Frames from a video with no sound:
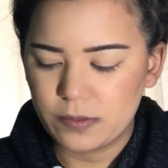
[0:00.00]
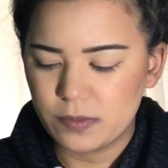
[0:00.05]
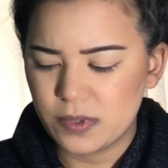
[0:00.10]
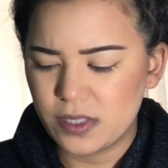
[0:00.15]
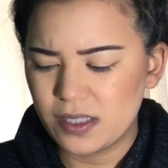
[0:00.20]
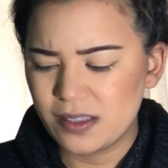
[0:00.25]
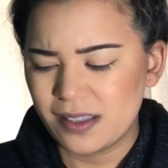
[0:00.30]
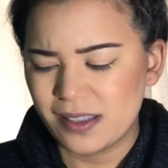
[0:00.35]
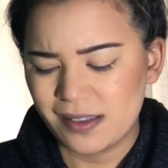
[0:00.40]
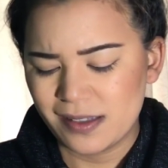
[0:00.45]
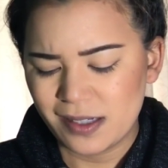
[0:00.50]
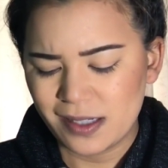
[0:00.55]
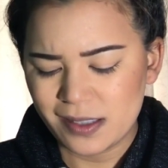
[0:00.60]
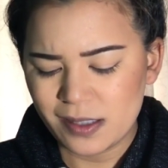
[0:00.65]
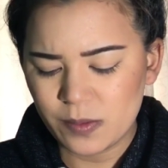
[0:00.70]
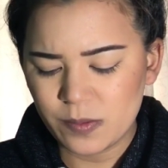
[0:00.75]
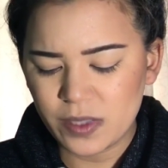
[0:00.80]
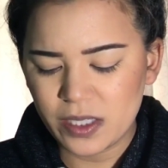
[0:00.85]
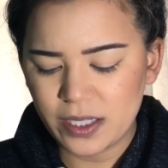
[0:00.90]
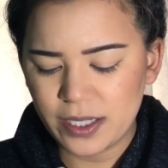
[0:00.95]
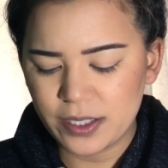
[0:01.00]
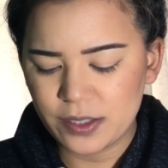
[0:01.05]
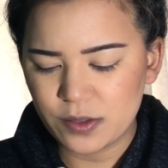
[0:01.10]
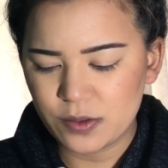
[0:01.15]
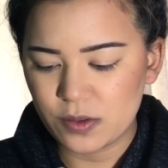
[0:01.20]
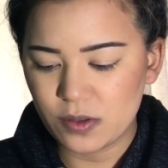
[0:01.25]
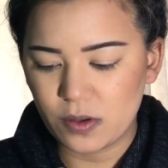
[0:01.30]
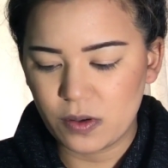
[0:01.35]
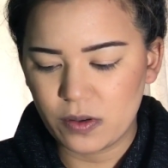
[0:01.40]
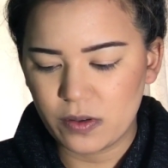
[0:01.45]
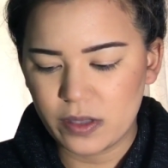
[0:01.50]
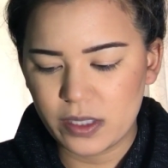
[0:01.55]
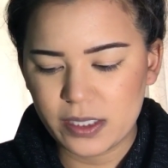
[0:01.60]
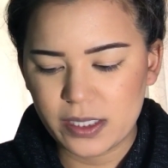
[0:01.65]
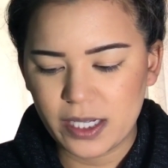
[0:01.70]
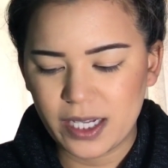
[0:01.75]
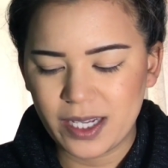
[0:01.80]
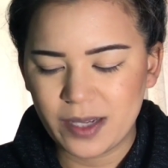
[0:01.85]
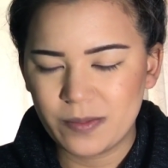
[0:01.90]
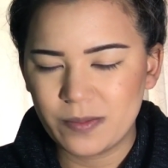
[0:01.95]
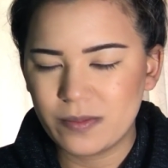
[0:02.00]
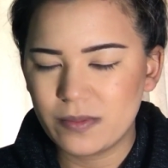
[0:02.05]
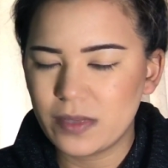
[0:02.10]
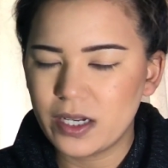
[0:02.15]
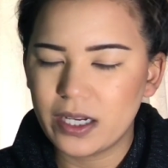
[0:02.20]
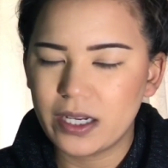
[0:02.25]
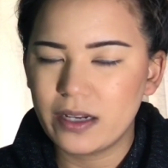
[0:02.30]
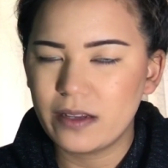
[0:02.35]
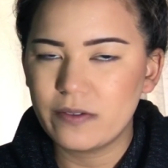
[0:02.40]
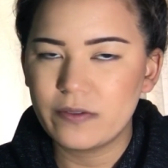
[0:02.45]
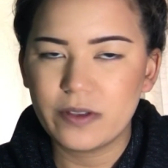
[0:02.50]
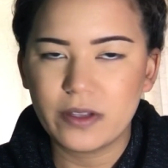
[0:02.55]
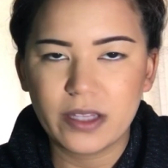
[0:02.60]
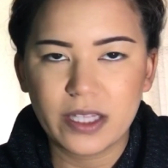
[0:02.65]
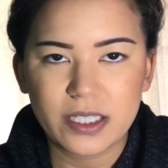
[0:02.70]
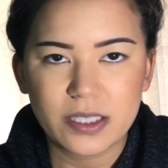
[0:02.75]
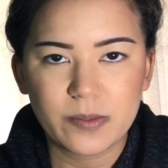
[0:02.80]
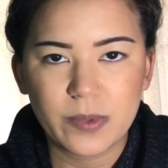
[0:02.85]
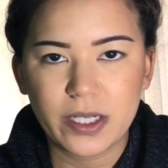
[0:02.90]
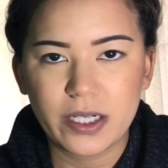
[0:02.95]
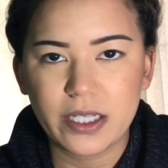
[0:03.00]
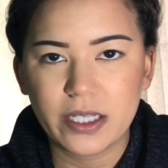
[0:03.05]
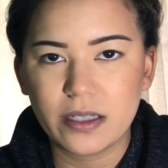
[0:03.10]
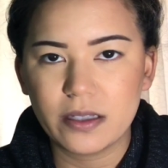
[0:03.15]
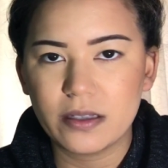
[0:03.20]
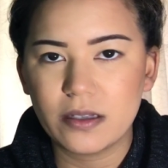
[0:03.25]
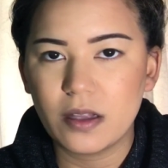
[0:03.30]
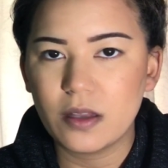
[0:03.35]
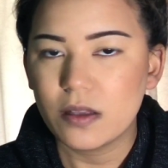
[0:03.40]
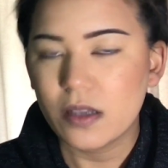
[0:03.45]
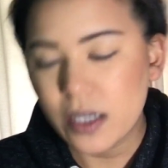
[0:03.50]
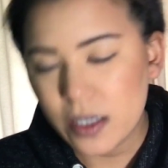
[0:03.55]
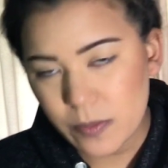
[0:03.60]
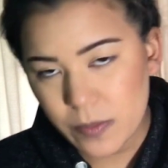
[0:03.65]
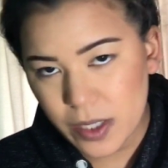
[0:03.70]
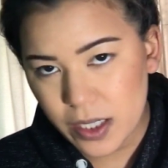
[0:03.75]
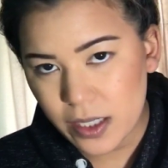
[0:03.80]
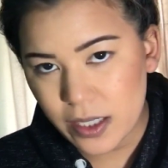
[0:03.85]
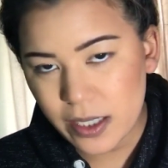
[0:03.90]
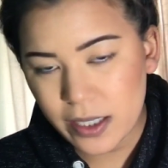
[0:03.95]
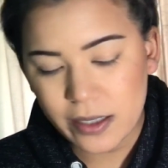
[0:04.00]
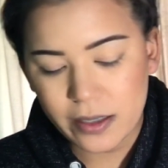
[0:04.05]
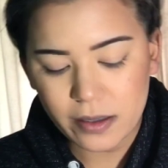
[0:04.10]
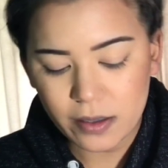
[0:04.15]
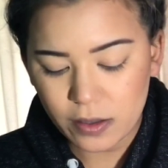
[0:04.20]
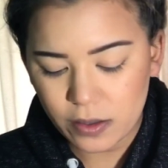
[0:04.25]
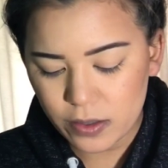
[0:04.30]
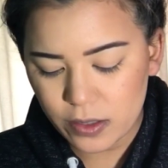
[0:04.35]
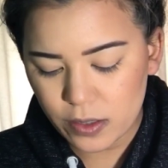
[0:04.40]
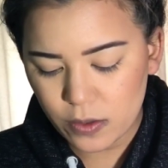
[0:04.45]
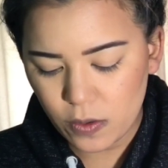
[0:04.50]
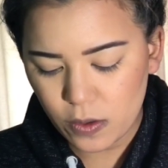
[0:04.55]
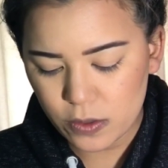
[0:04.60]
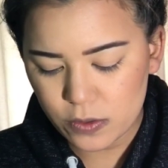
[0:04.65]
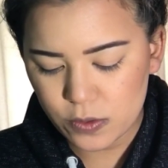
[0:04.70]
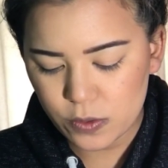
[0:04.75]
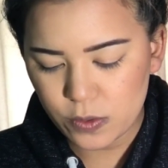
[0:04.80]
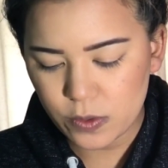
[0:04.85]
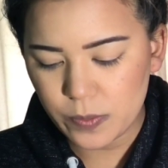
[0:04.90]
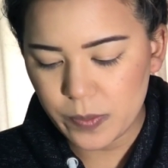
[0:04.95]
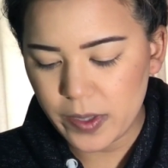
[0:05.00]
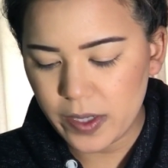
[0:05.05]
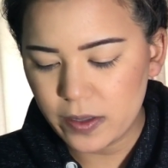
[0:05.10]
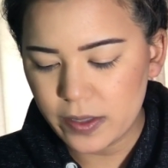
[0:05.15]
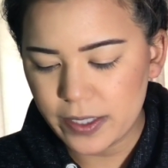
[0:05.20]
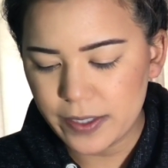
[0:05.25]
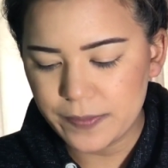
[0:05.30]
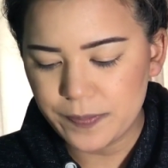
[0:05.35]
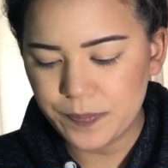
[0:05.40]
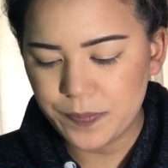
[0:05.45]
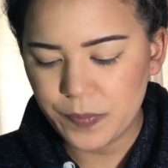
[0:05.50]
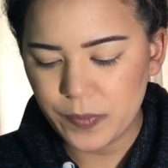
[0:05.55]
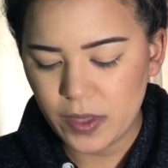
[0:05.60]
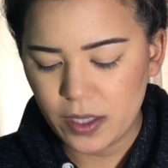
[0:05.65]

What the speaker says: Since it's not something I use all the time, I didn't feel like spending a lot of money on a contour palette.